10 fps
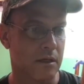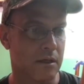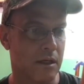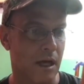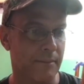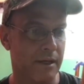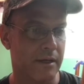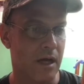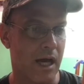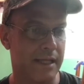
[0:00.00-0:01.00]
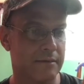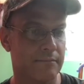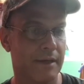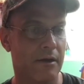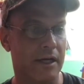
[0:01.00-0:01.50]
"Coming in hot,"
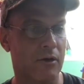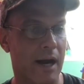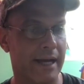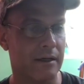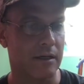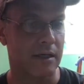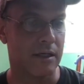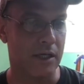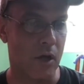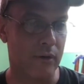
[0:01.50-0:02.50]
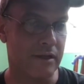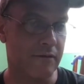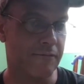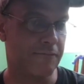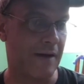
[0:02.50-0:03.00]
Mara cried, noting
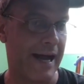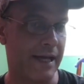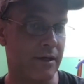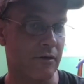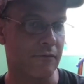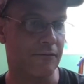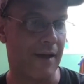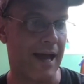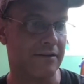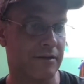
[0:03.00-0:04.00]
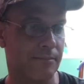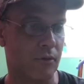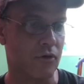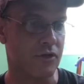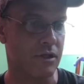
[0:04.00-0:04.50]
the fighter fast
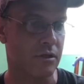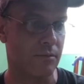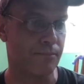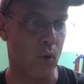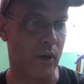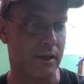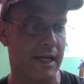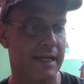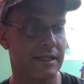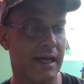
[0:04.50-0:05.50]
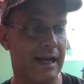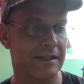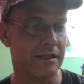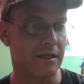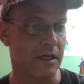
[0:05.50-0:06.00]
approaching to port.
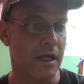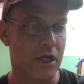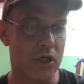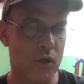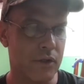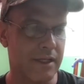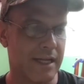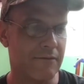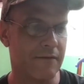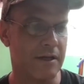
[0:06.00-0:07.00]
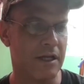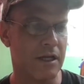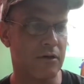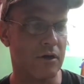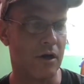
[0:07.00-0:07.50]
Jaina couldn't even
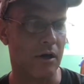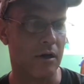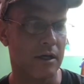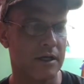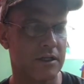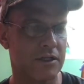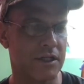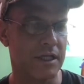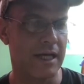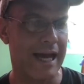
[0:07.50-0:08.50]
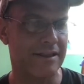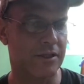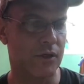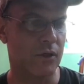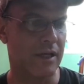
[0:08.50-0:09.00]
hear her. She had
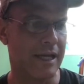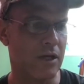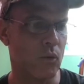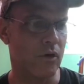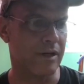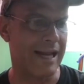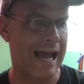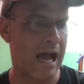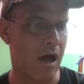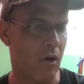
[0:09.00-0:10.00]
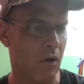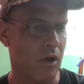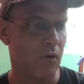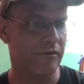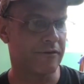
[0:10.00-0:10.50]
turned inward now,
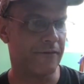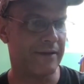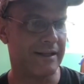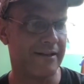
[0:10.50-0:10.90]
was feeling the